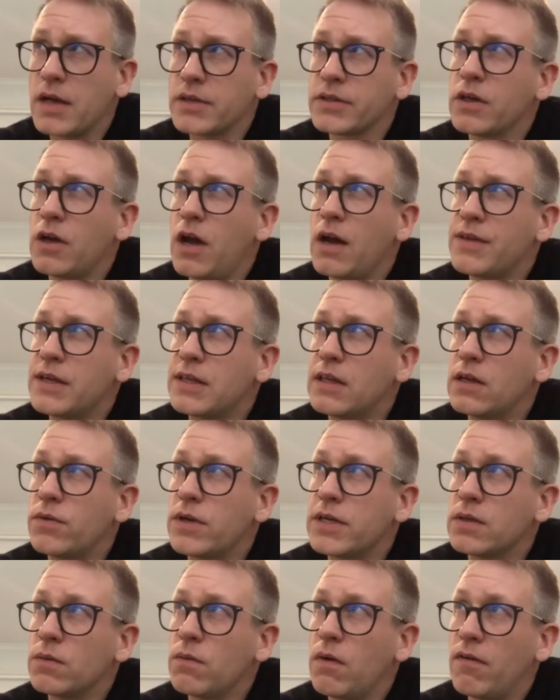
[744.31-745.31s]
I think the
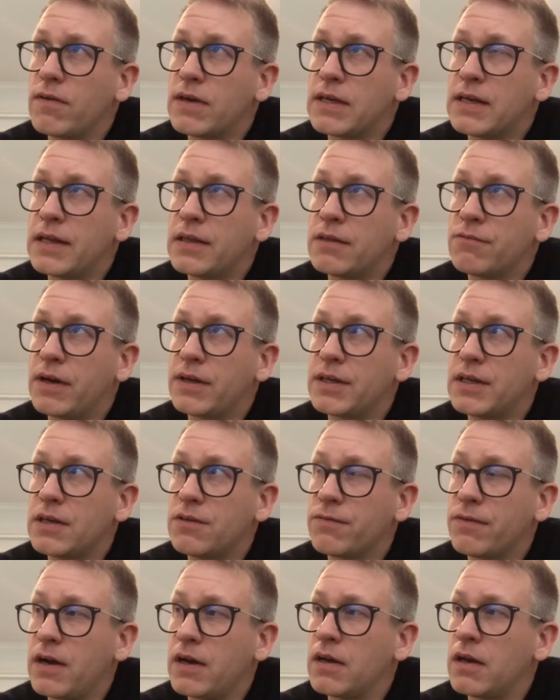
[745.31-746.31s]
reason why we identified
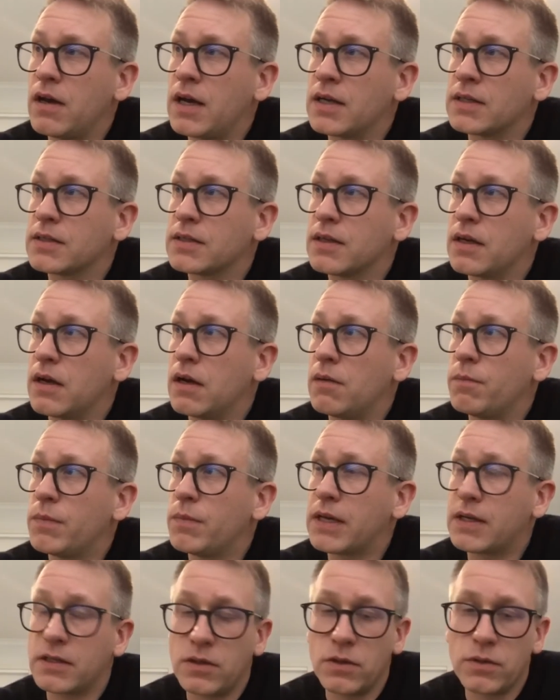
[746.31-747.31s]
DeFi as the
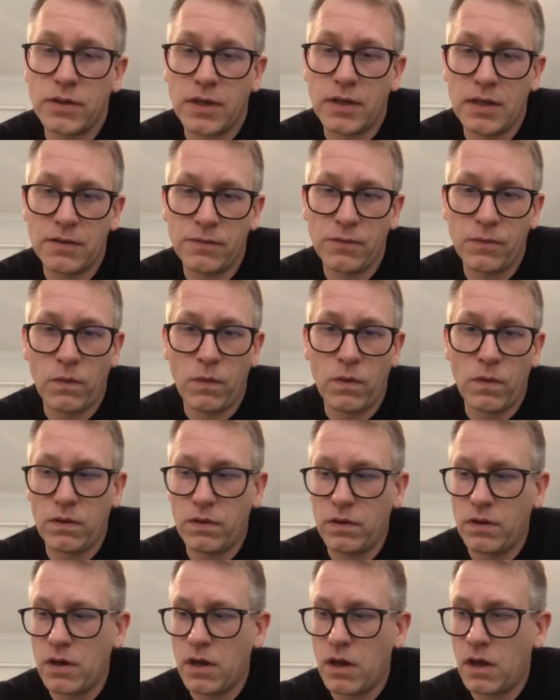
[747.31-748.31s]
biggest use case
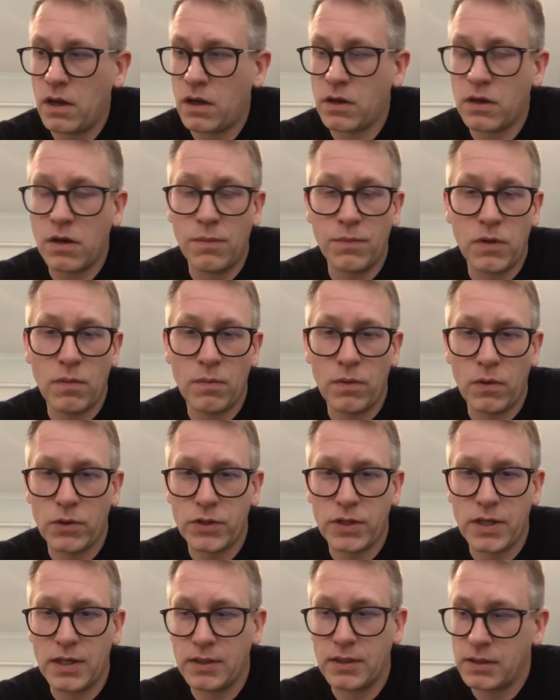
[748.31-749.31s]
for crypto and
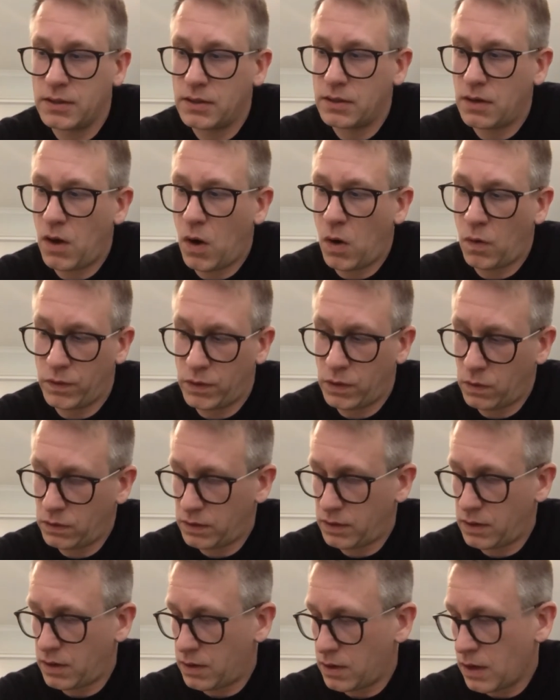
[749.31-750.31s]
blockchains
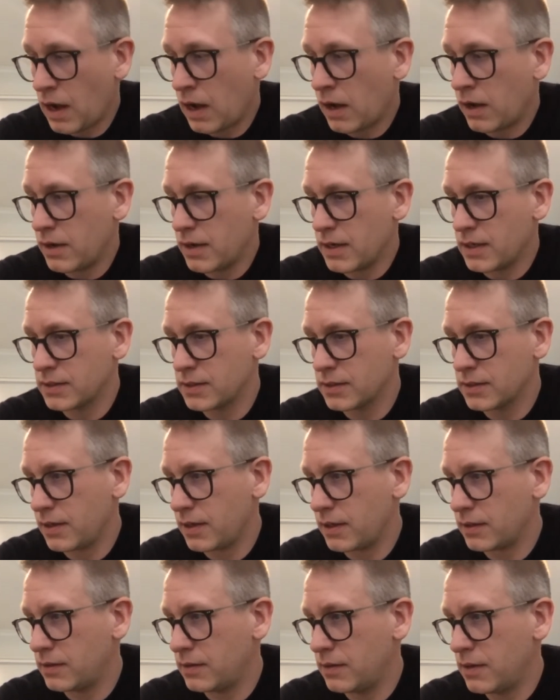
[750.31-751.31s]
overall is
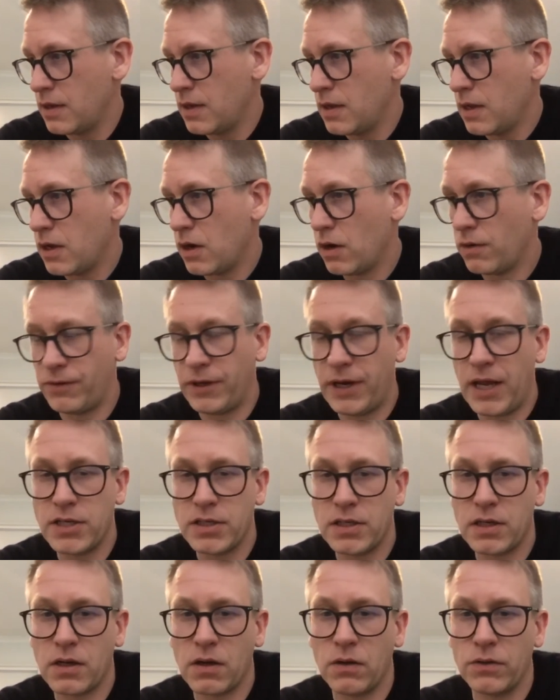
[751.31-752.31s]
that
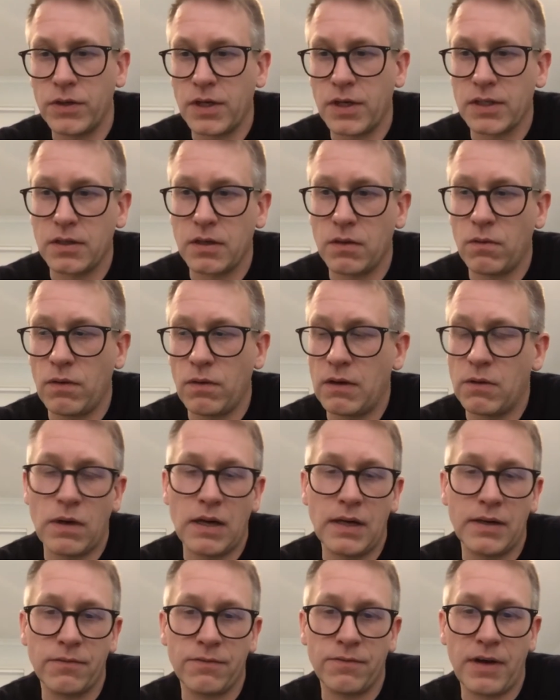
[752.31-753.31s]
financial contracts are very
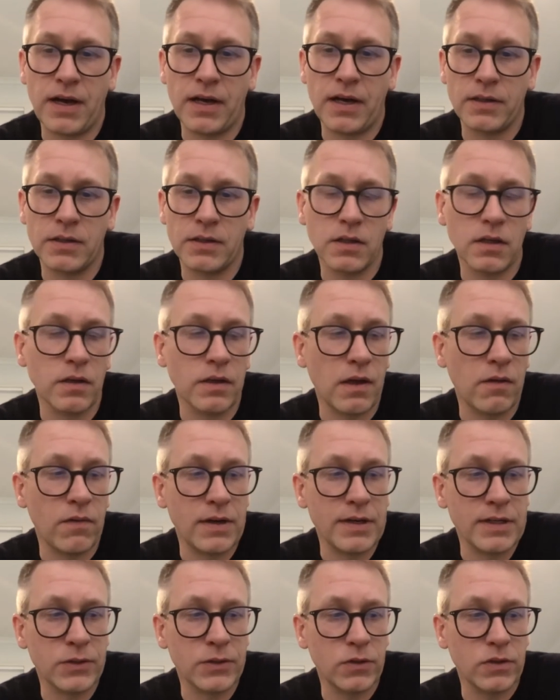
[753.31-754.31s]
well defined, so they're
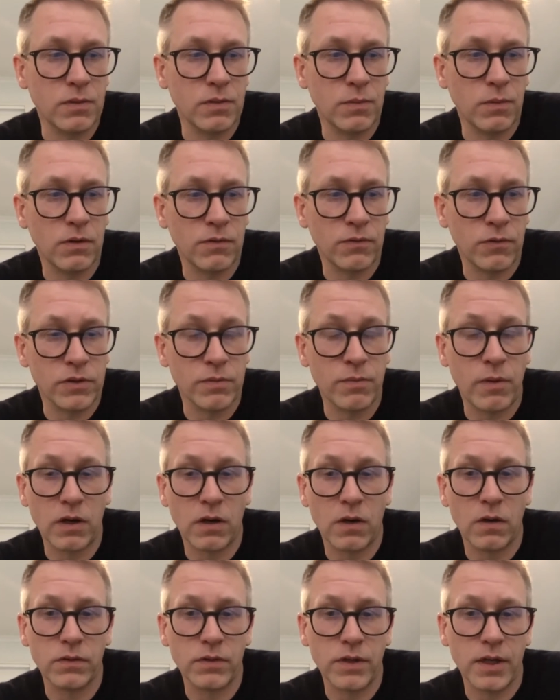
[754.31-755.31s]
very suitable for smart
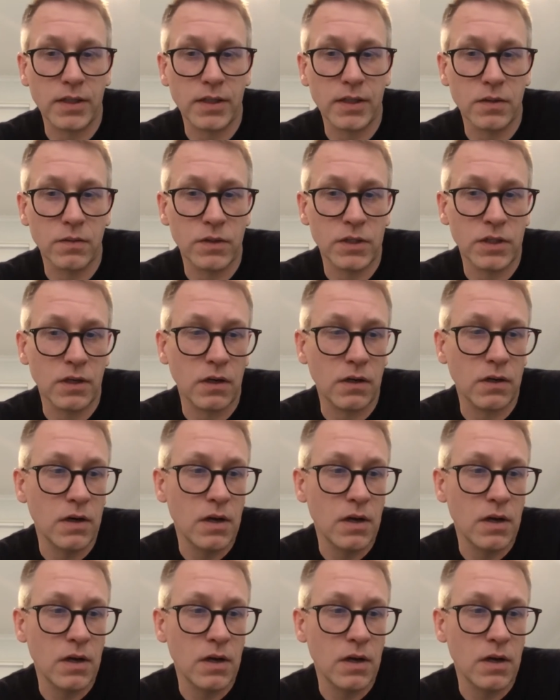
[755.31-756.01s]
contracts, which are